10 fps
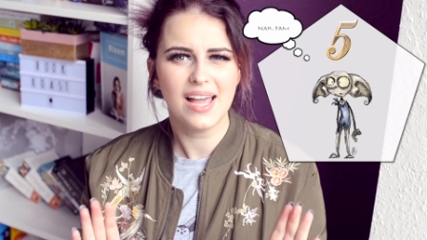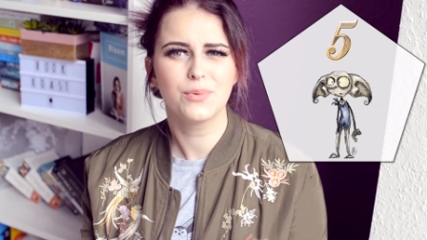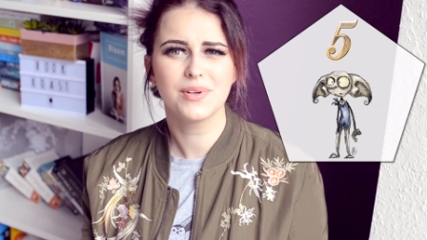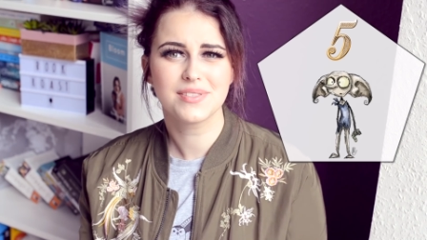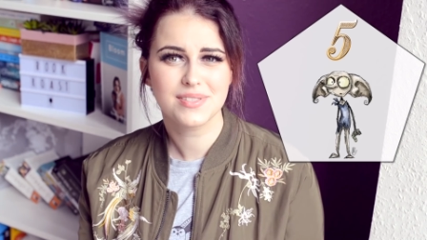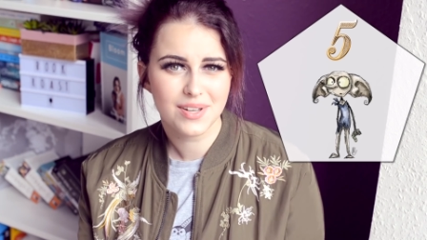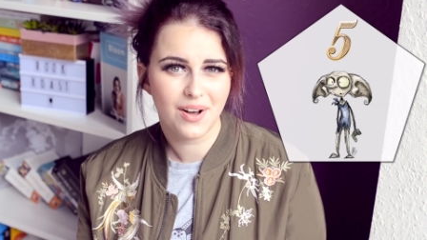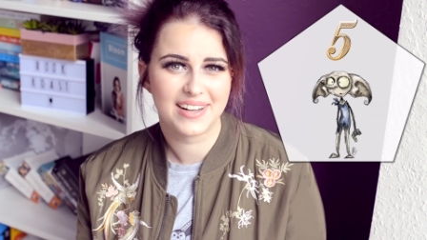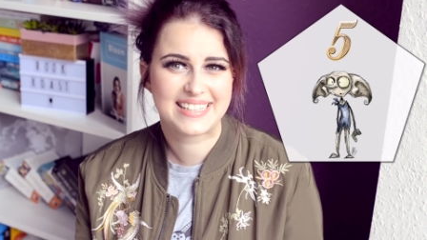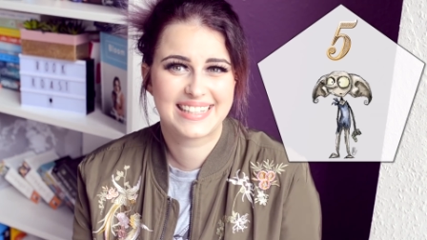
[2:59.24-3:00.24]
I want
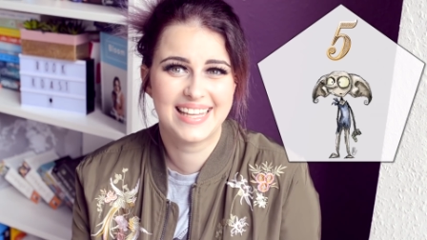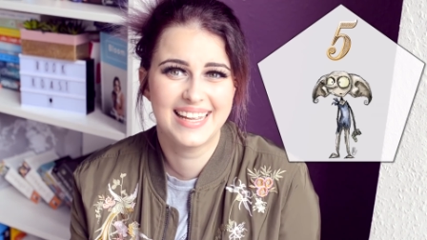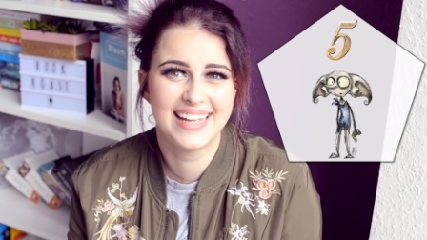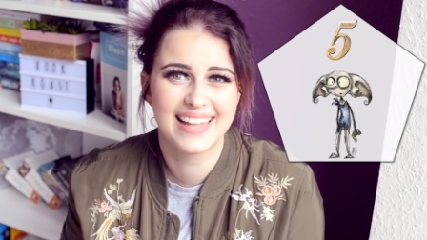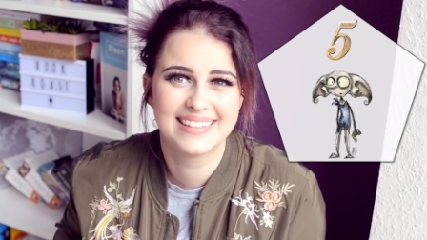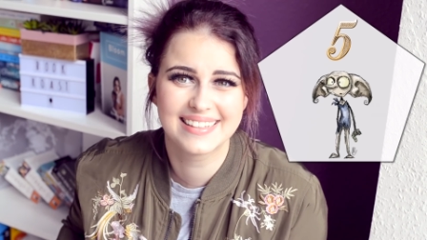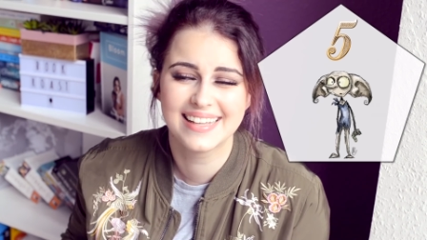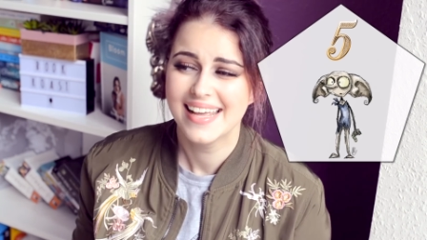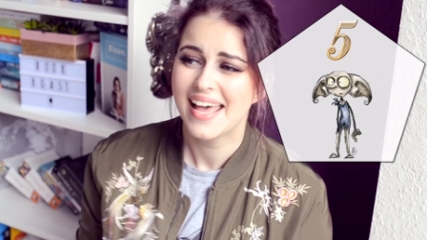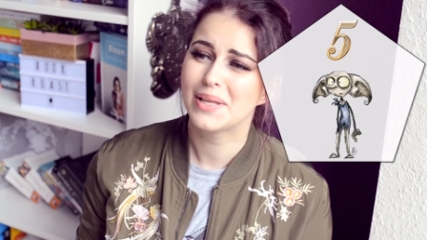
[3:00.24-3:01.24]
socks, and
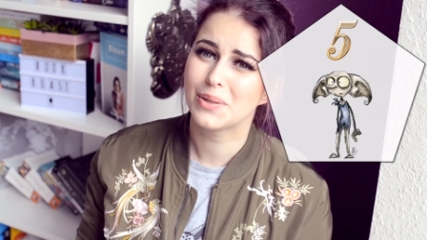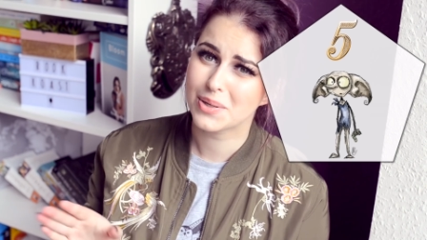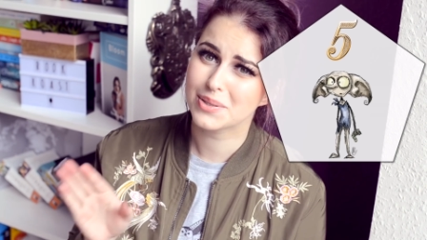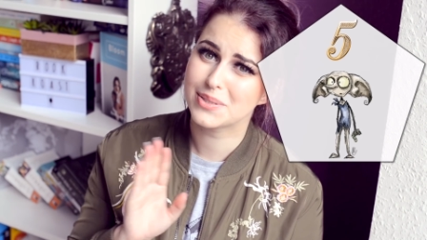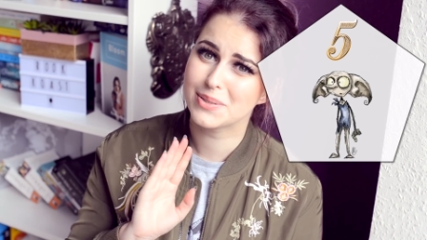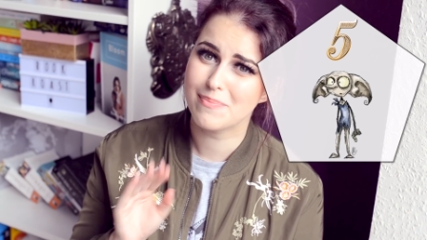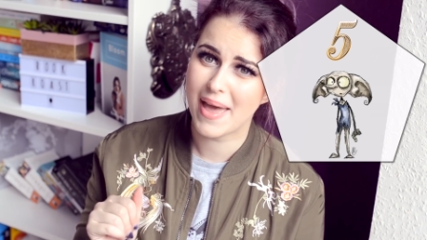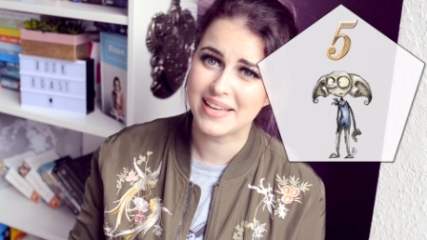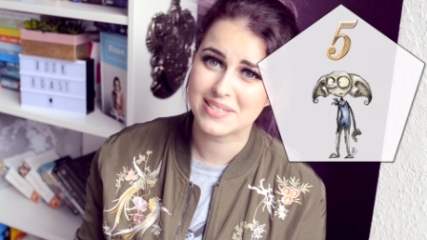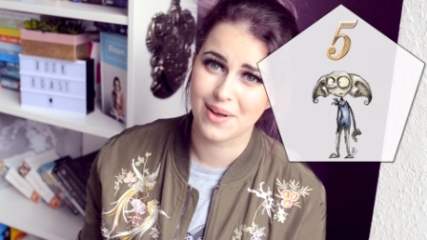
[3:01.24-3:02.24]
in order to
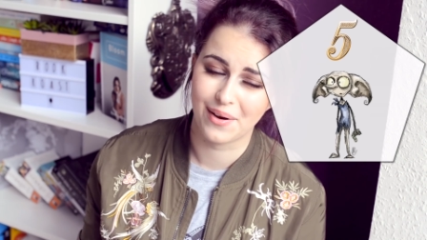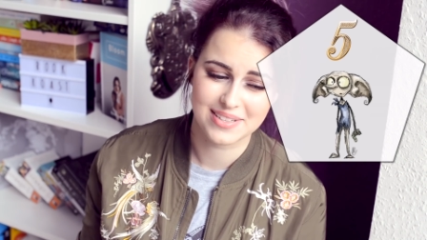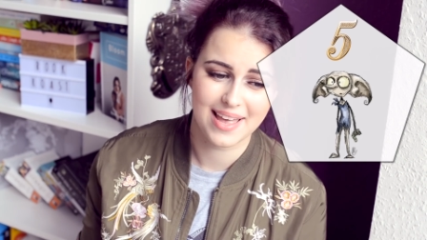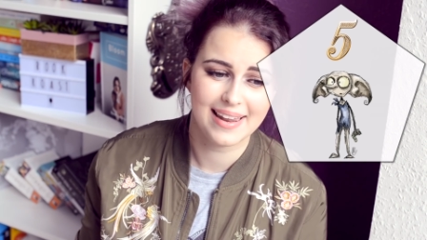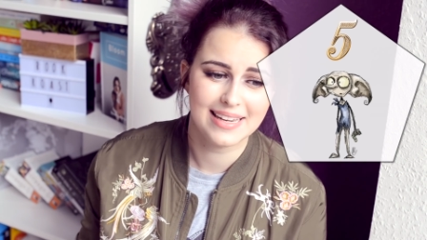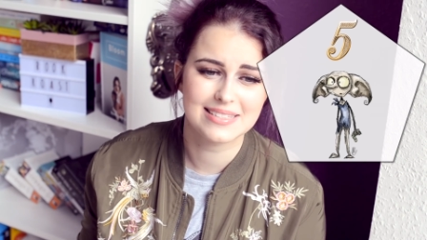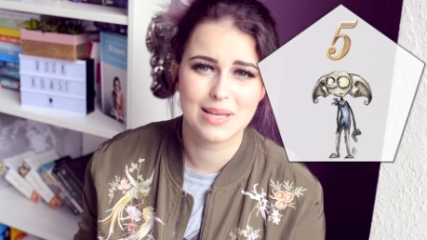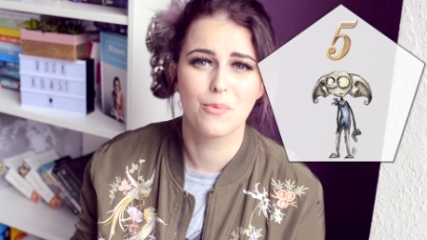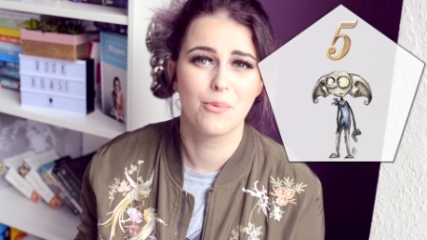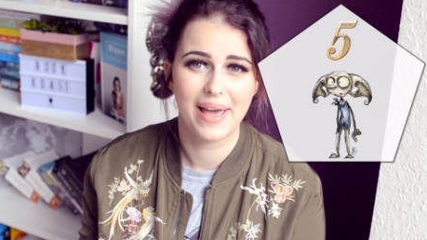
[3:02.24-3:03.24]
make socks, I need
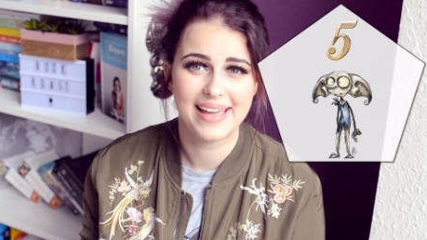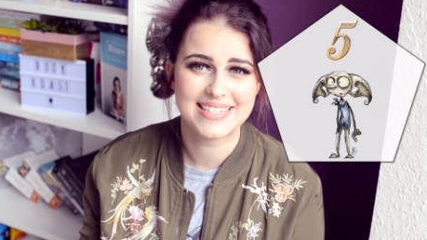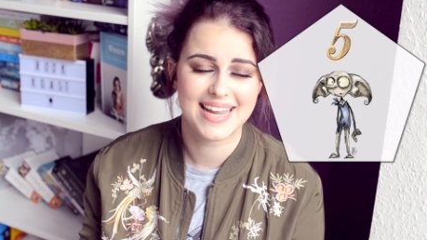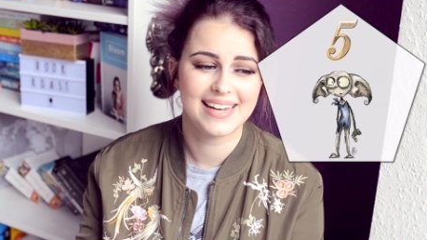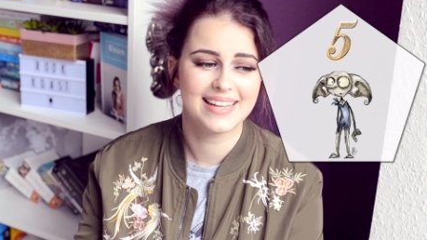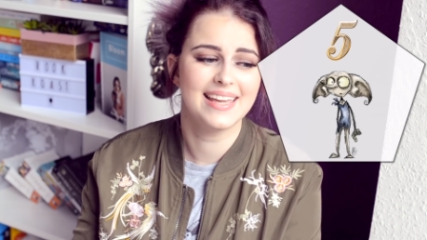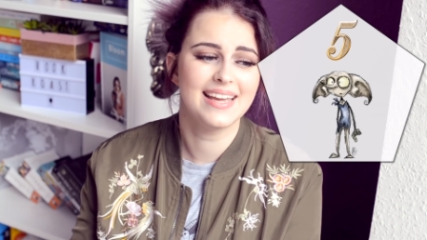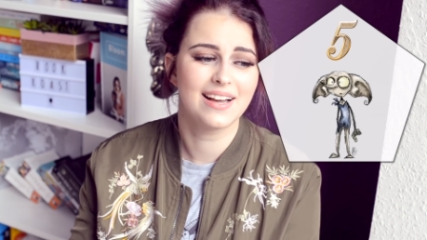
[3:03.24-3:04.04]
some wage. And he